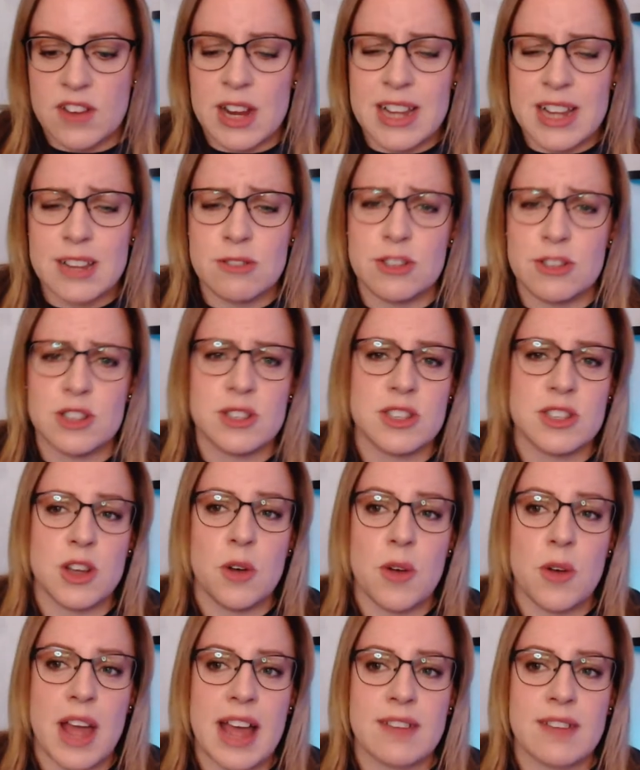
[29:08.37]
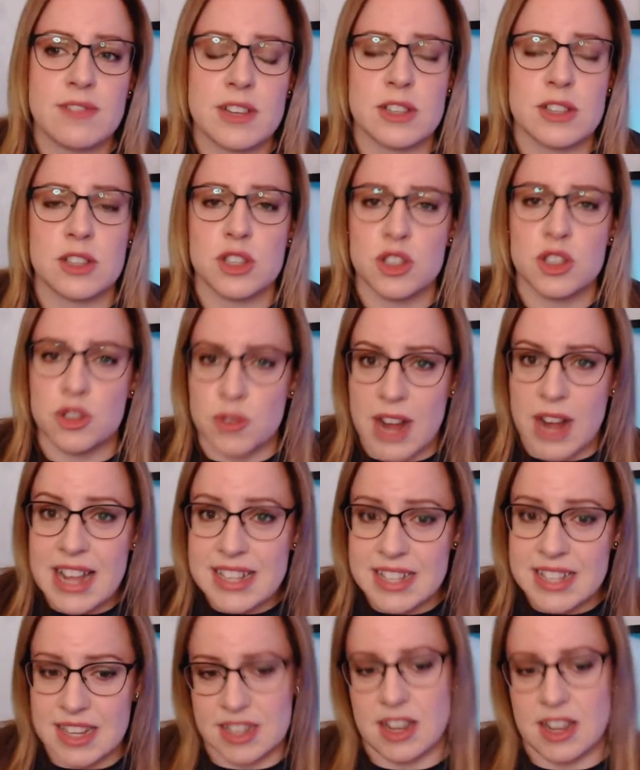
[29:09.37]
and you just don't have to
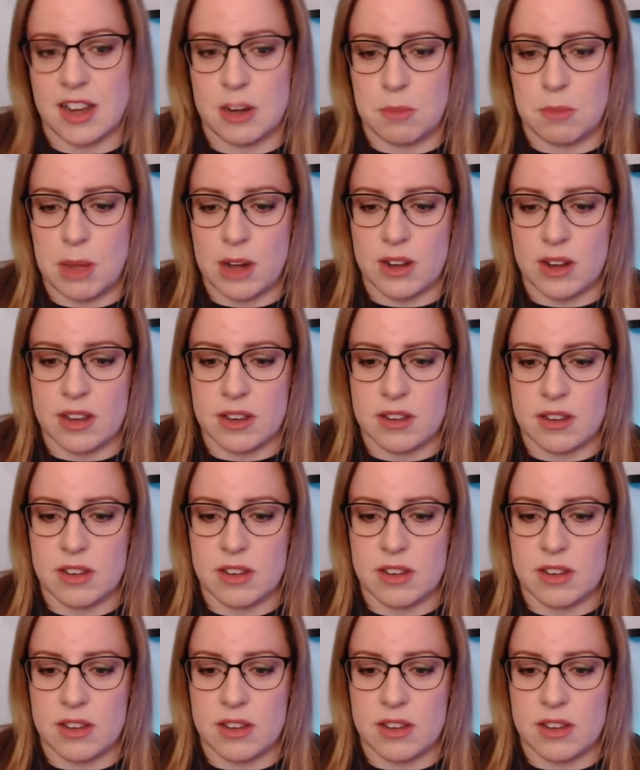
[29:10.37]
stress a ton about it.